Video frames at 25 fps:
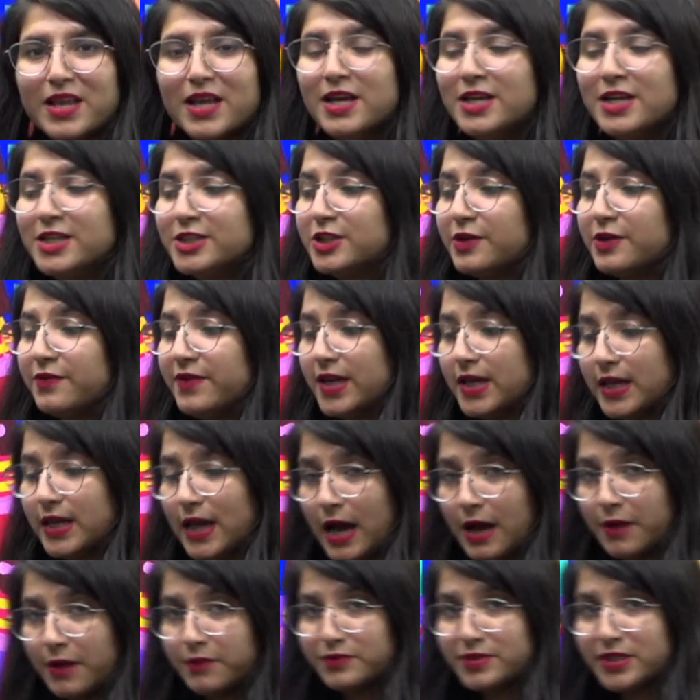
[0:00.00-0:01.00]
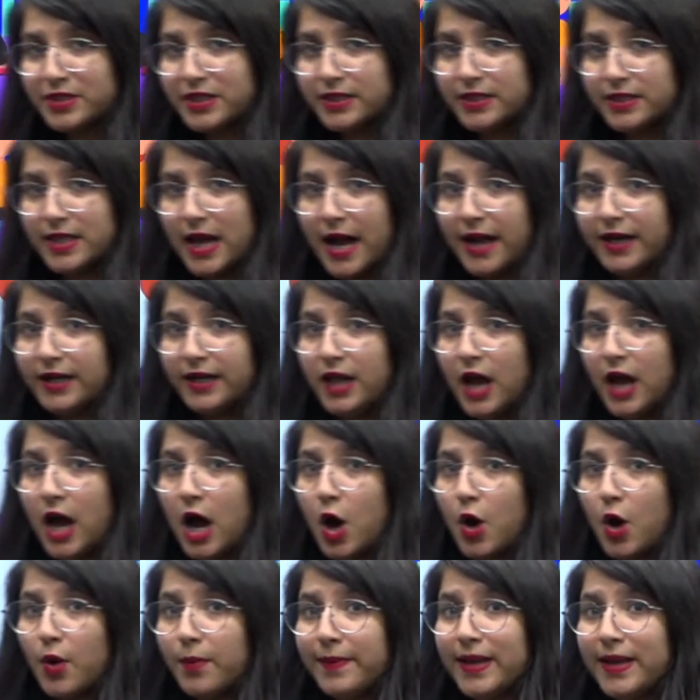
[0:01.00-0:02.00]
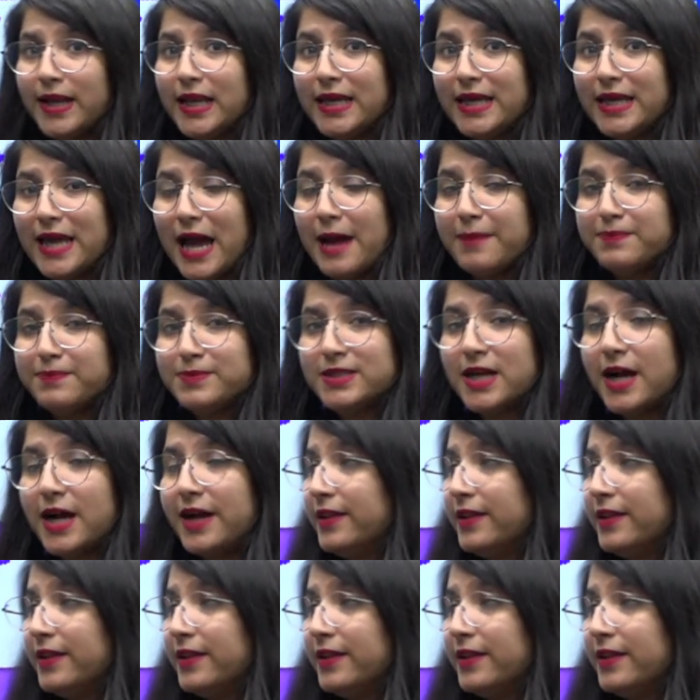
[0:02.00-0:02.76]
So we counted that how many caps are